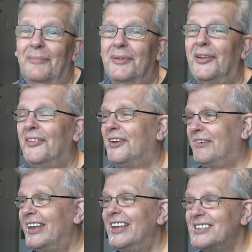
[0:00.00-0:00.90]
Not the
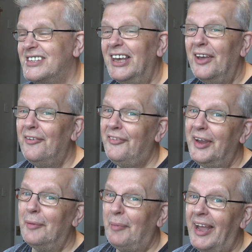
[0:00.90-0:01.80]
greatest
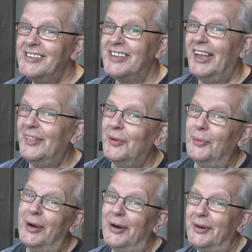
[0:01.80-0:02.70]
figure painter in the
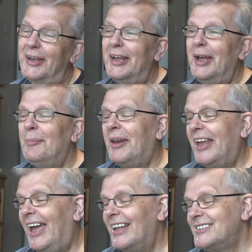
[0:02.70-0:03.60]
world, but I
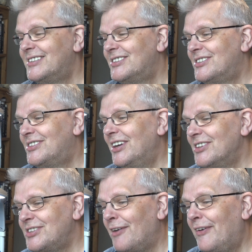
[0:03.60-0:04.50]
can
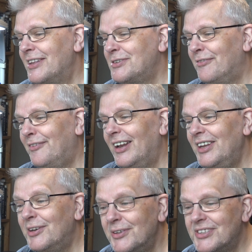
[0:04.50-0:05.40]
turn stuff out to a fairly
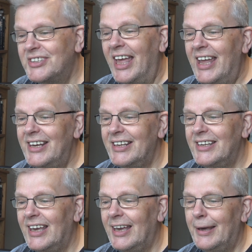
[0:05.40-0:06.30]
good
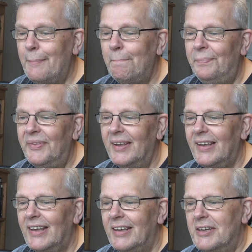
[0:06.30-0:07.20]
standard. I'm
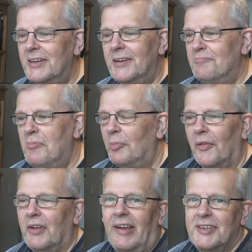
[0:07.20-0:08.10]
not
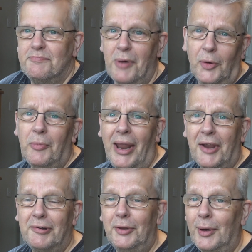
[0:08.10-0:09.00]
the greatest model
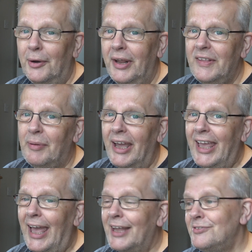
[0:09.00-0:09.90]
maker in the world either, but I
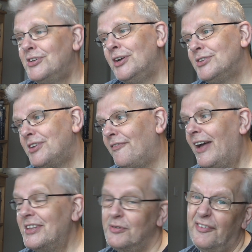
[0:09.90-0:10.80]
can turn stuff
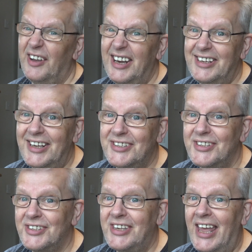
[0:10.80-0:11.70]
out to a fairly
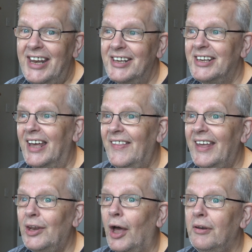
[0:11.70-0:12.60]
decent standard. And
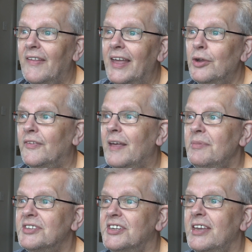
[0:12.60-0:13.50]
then not only that, you can
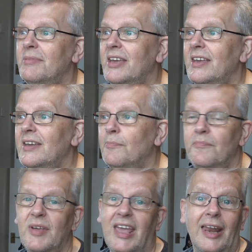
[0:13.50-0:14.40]
then see me
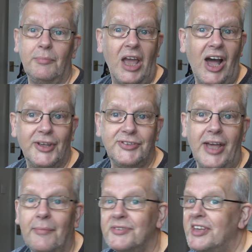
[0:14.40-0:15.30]
get cast
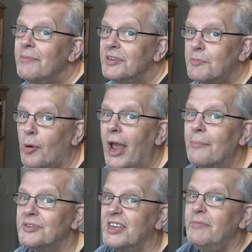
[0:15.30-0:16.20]
up, see me spray
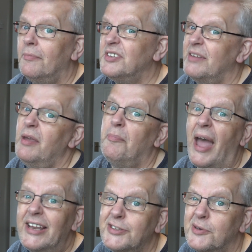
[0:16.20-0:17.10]
them, see me
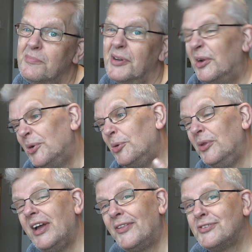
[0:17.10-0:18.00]
paint them, all
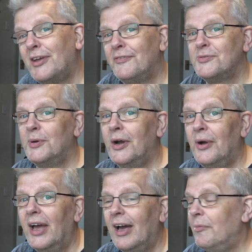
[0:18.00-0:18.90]
the other stuff as well.
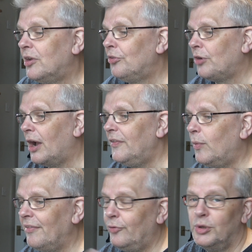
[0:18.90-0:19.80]
And we can throw in the
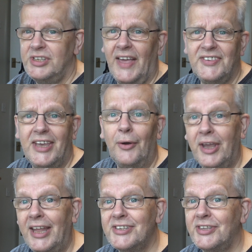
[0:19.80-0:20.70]
1/48 scale
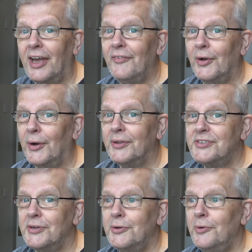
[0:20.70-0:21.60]
kits that I've got
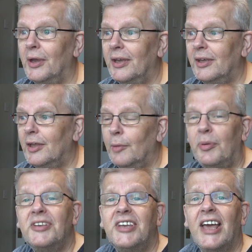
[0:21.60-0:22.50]
to
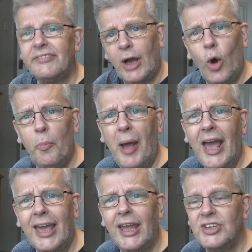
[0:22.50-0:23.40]
bring together a whole
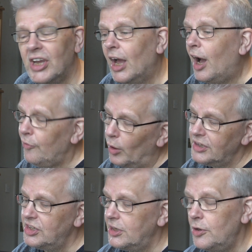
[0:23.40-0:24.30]
package. I've
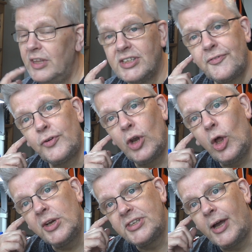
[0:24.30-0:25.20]
wanted to do this for a
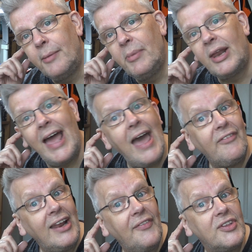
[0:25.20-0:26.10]
long time, but I
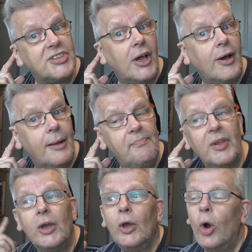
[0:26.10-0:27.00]
haven't had the time
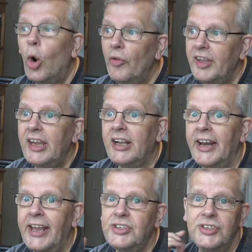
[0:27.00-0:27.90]
or the
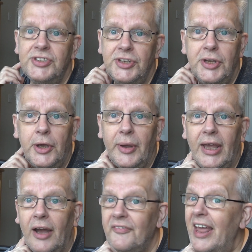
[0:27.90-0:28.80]
inclination to do it.
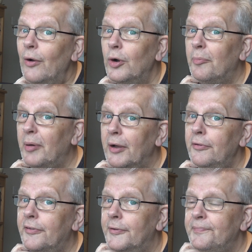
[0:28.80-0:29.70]
I've now got
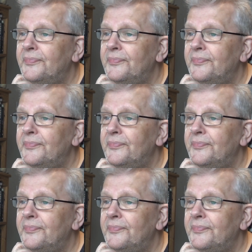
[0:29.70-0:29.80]
both.